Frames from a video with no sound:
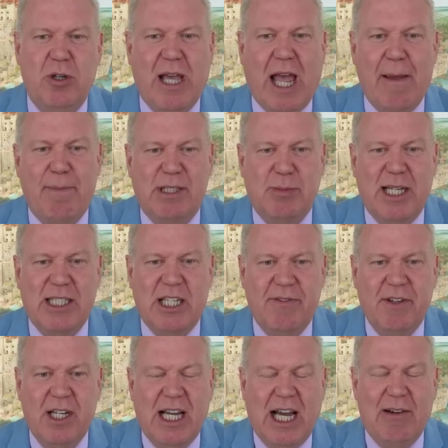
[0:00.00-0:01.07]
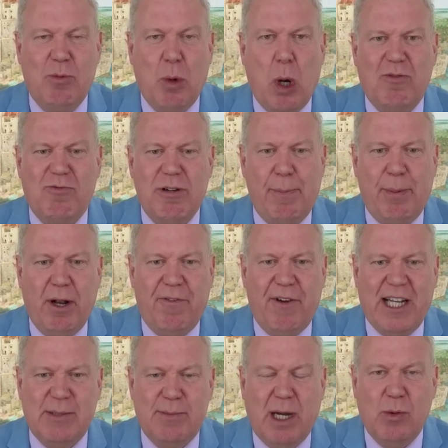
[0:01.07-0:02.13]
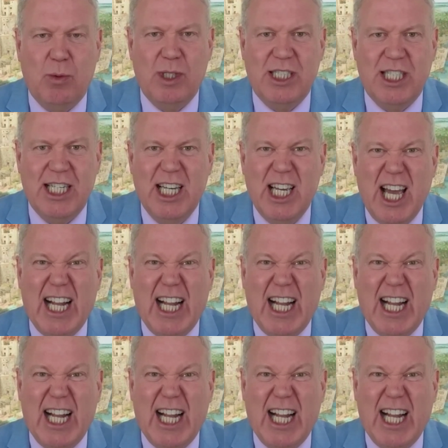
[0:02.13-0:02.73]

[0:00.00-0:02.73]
UK perspective, and what ripple effects might we see?